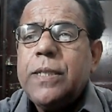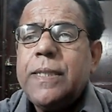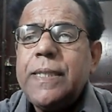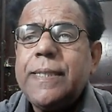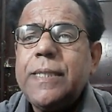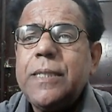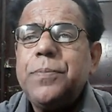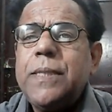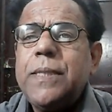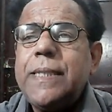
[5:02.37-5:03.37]
this
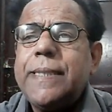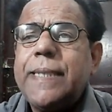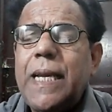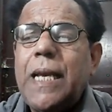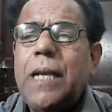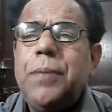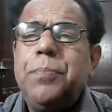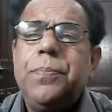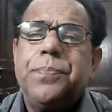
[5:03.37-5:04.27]
the same